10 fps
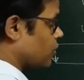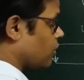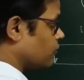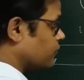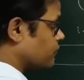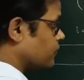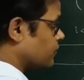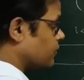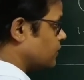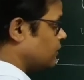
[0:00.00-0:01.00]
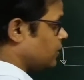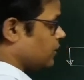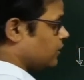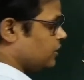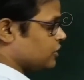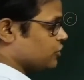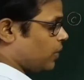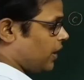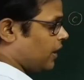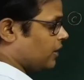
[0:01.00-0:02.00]
off. This is
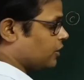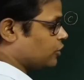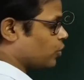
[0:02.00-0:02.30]
where the